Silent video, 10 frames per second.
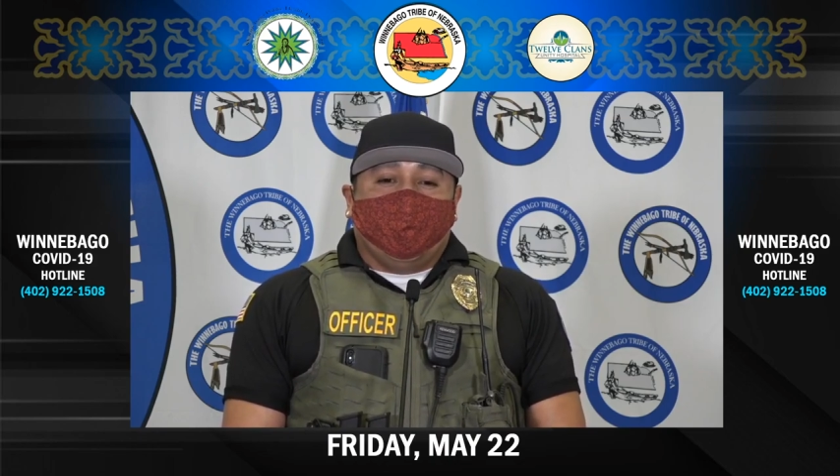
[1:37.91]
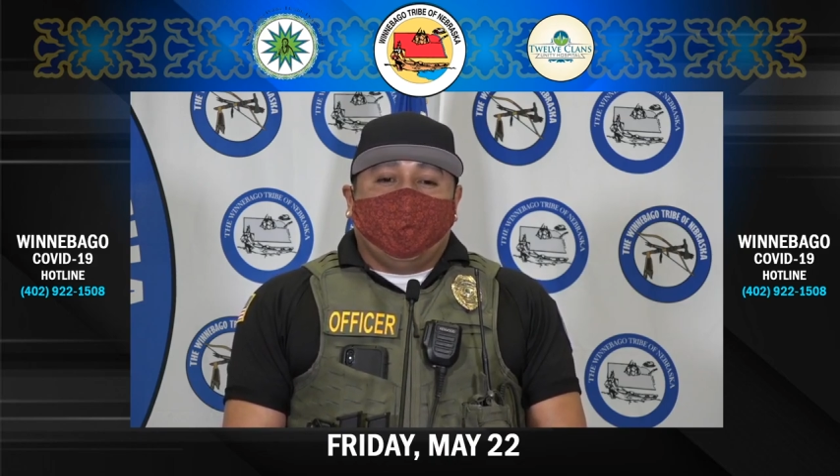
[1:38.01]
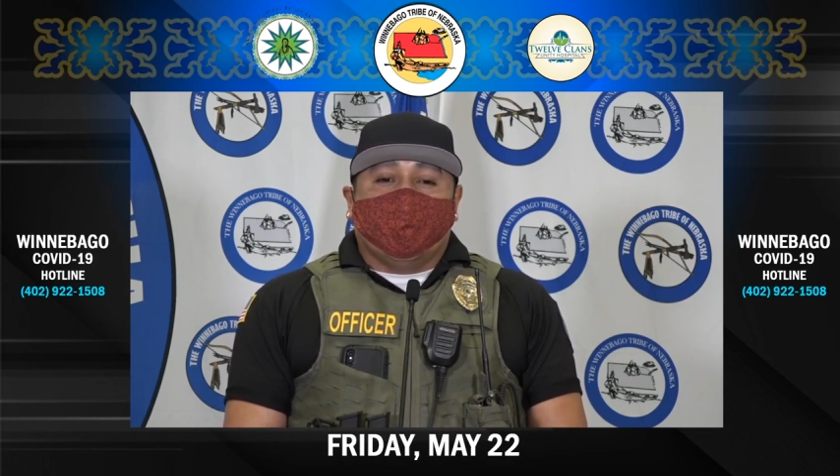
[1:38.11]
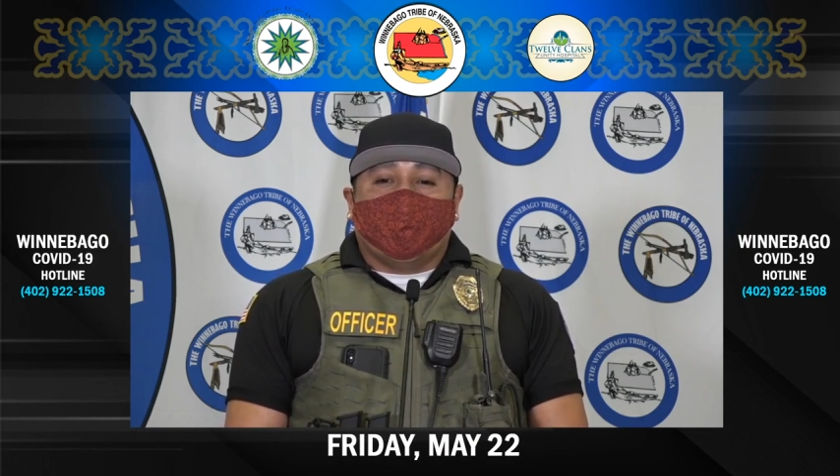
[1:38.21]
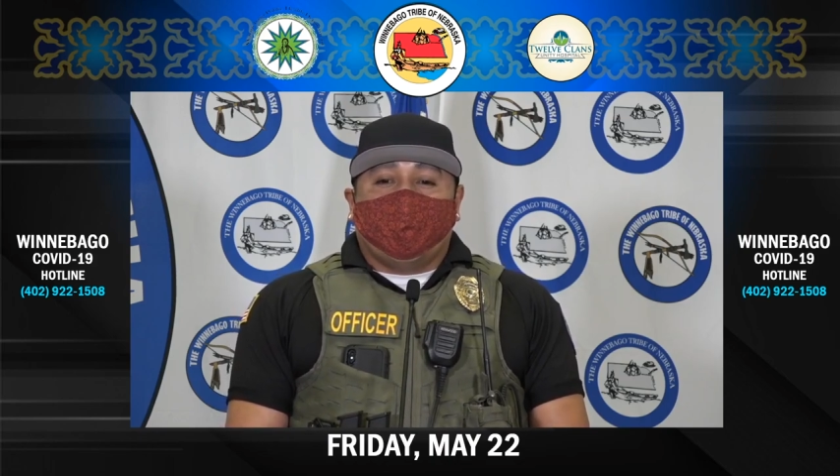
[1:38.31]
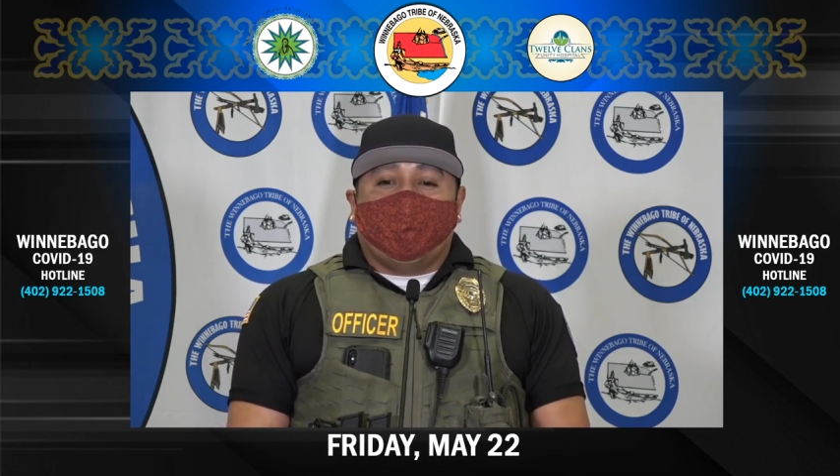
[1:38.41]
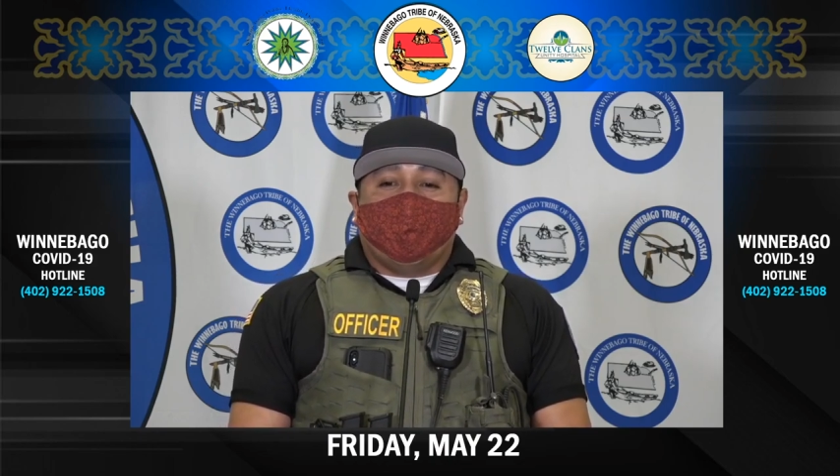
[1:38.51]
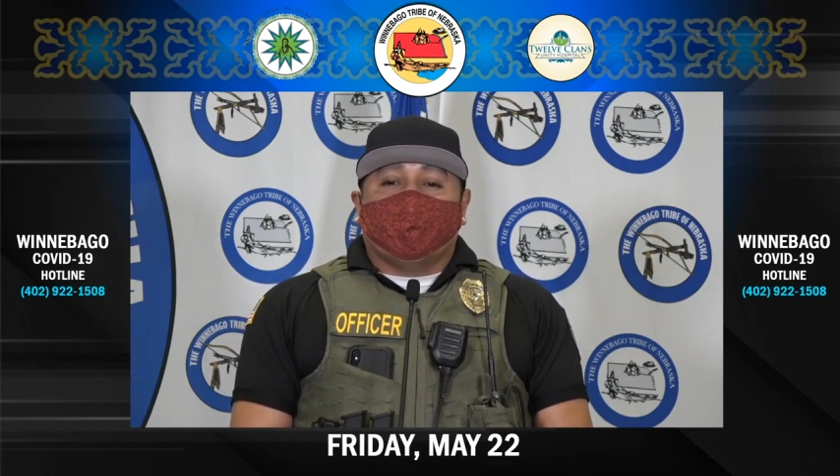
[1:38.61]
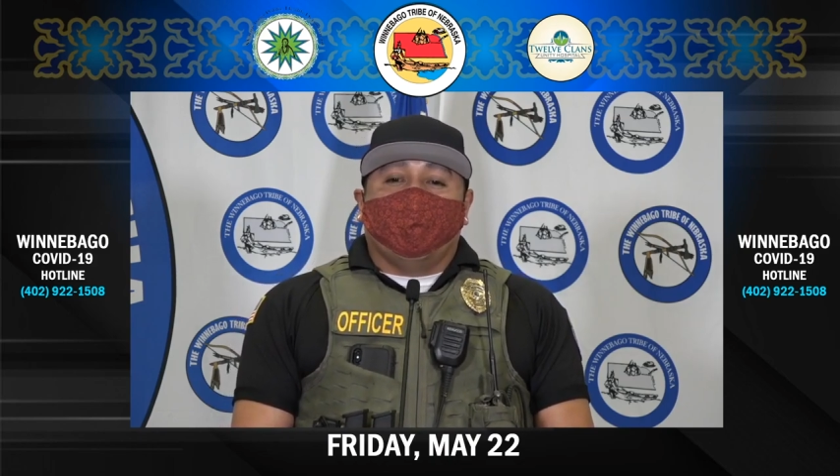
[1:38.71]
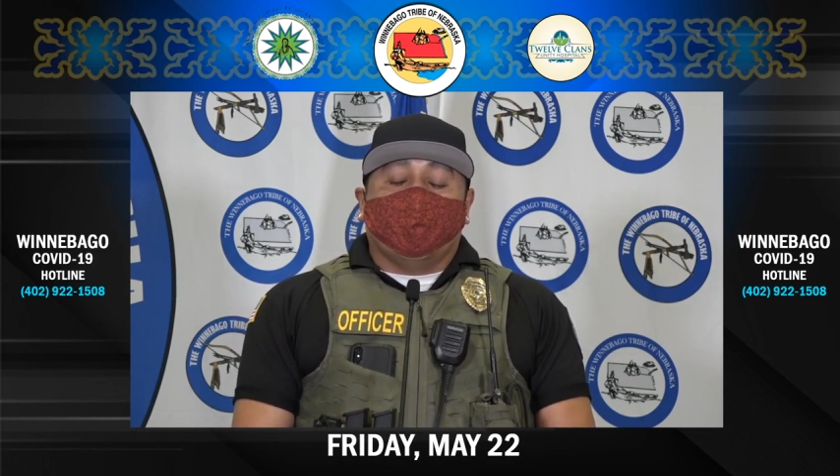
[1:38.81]
because I
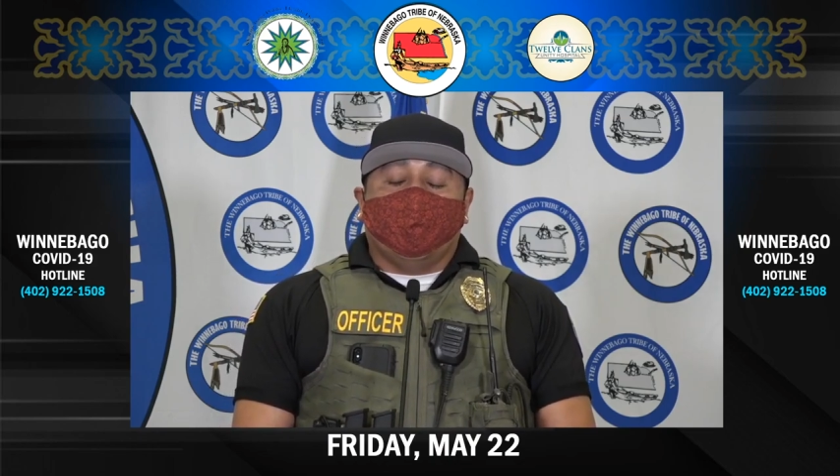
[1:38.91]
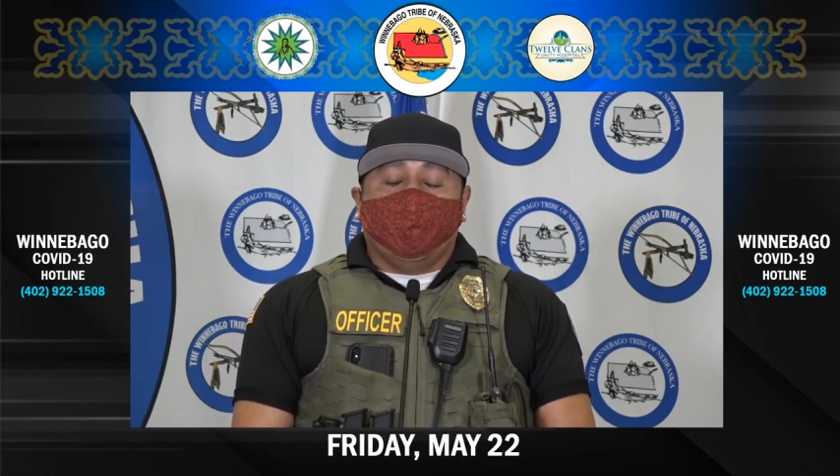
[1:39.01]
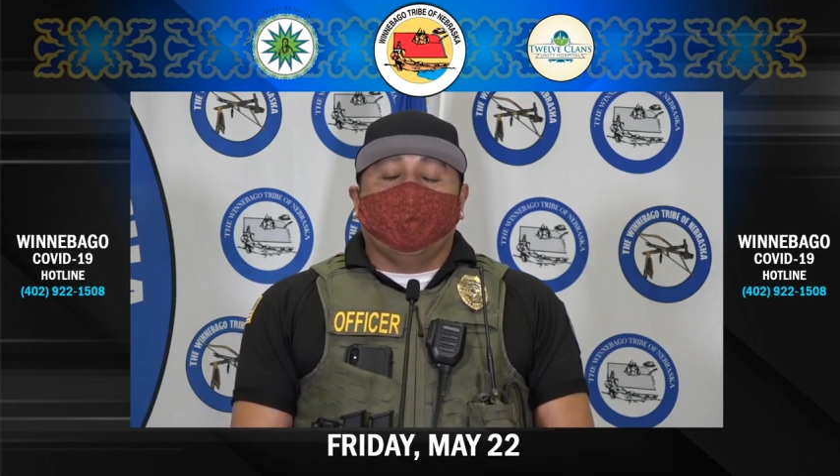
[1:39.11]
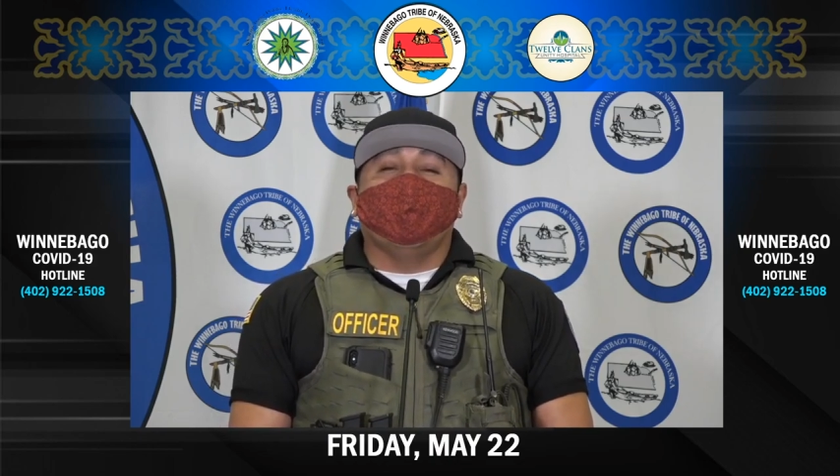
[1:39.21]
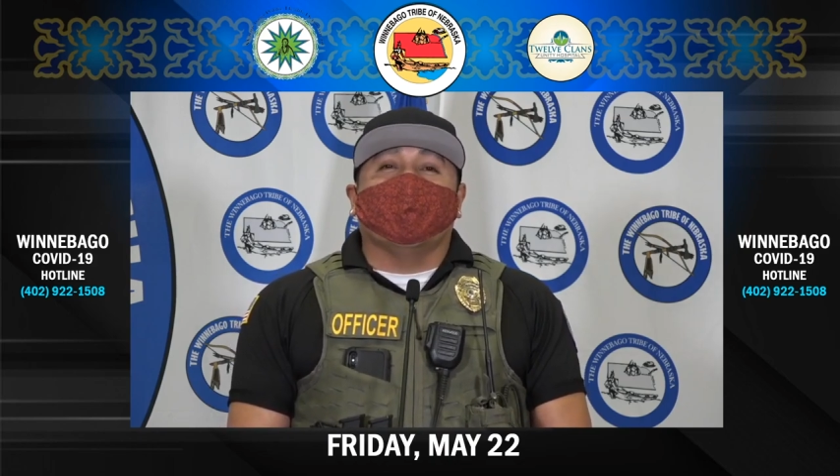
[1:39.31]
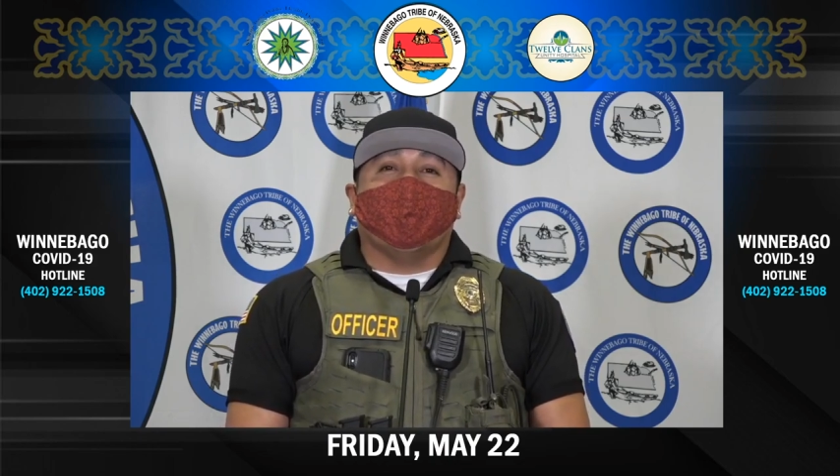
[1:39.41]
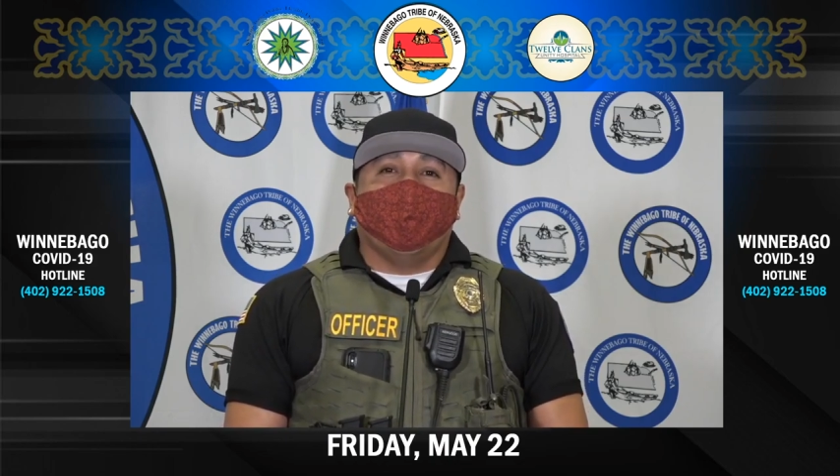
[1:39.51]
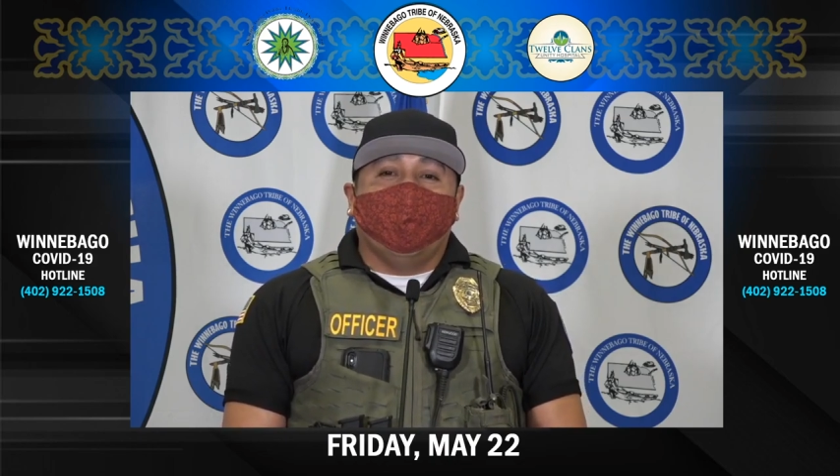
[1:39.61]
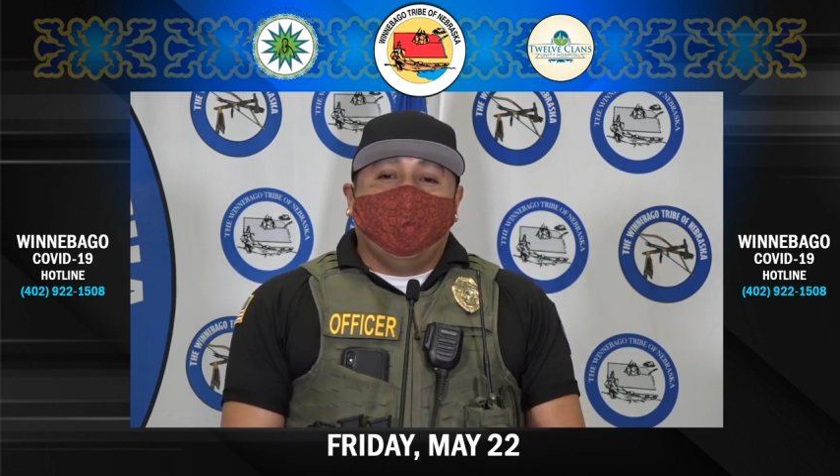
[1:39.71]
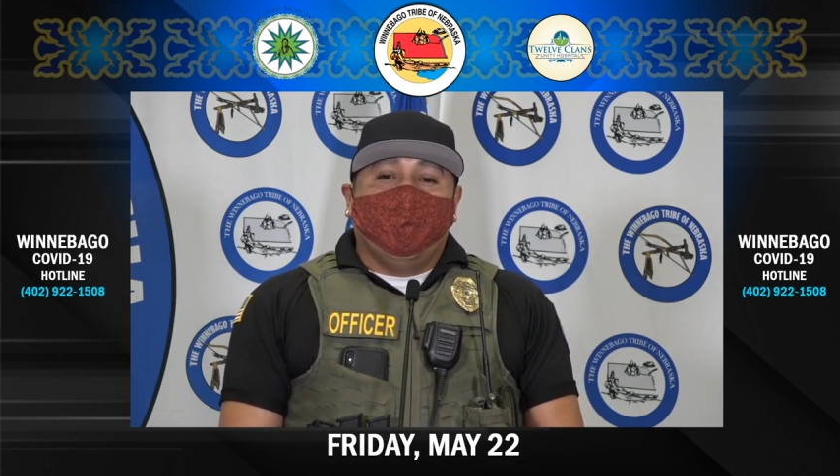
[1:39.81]
thought something needed to be said.